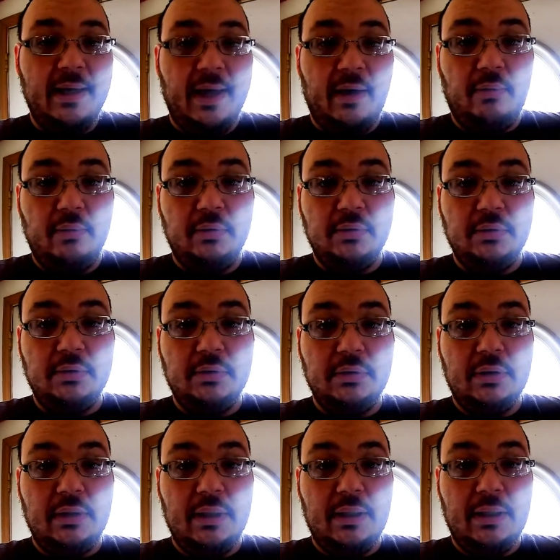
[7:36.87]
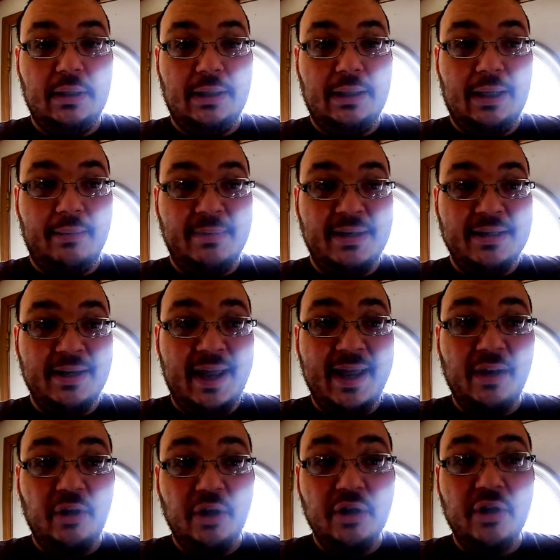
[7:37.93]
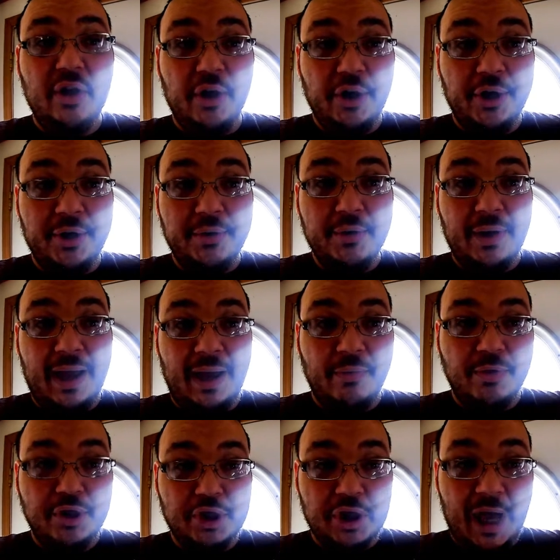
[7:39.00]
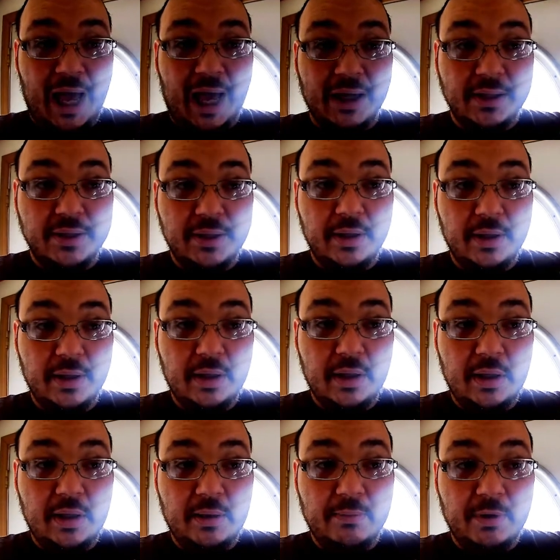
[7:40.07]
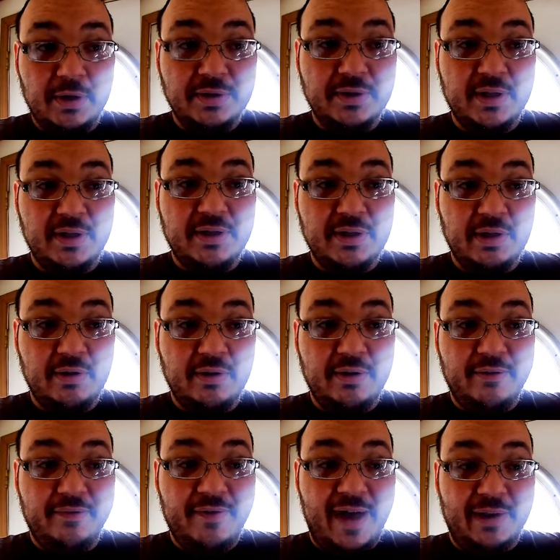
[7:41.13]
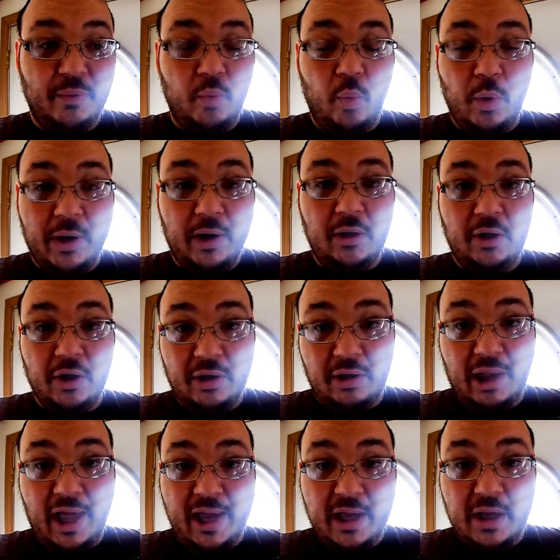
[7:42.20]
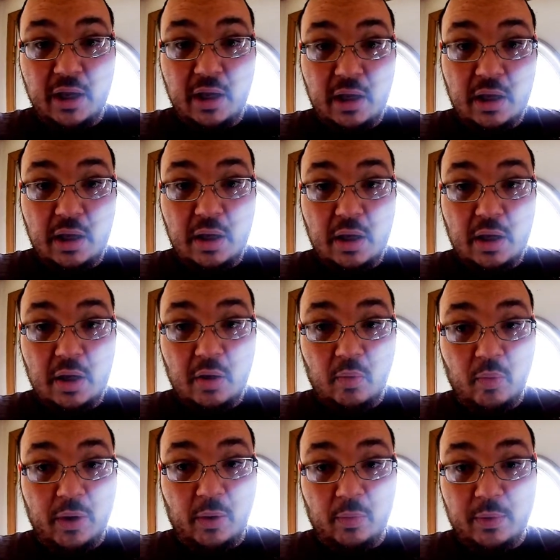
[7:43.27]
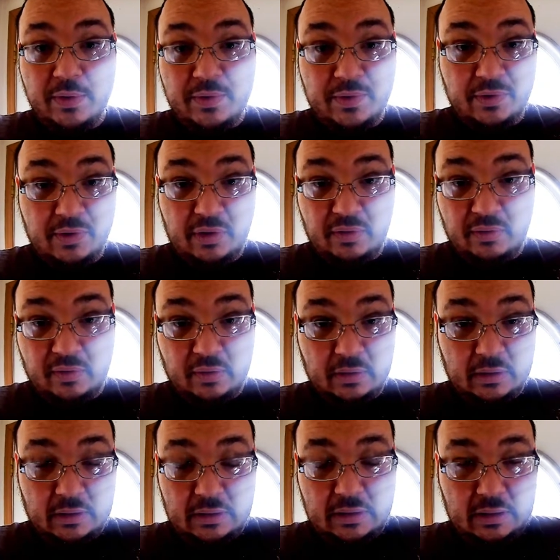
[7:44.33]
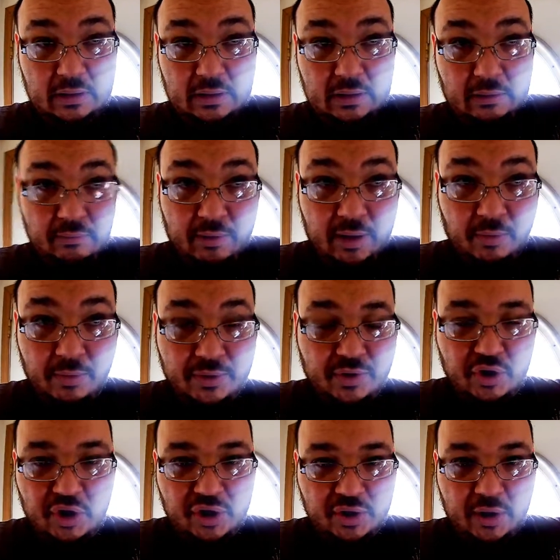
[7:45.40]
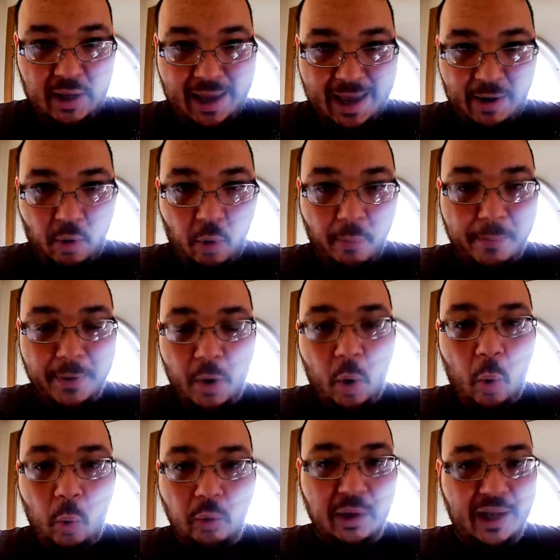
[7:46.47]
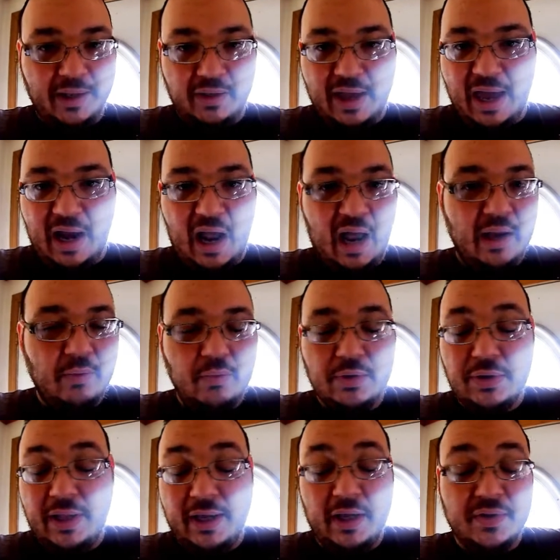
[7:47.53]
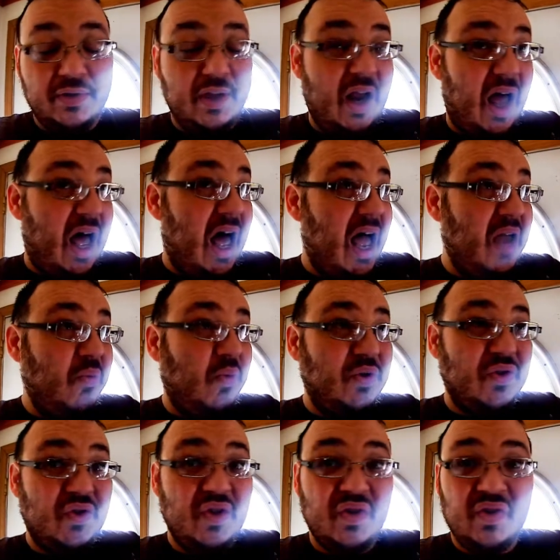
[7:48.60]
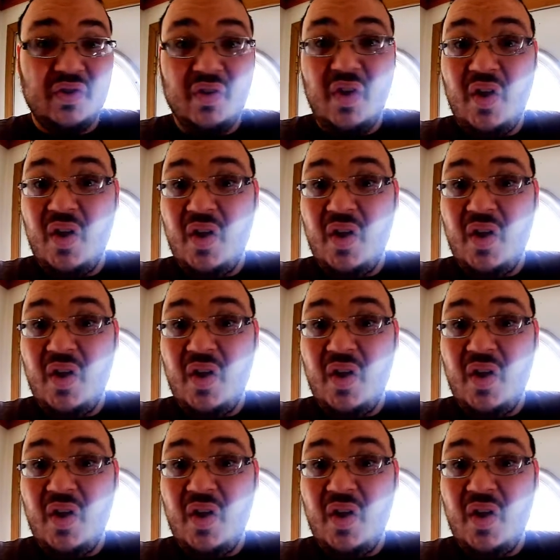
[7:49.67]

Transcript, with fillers: Now, I mean, today it looked good. I was shocked because considering the fact what it looked like when it was when it was just had an open hole like that, I was like I said, I was just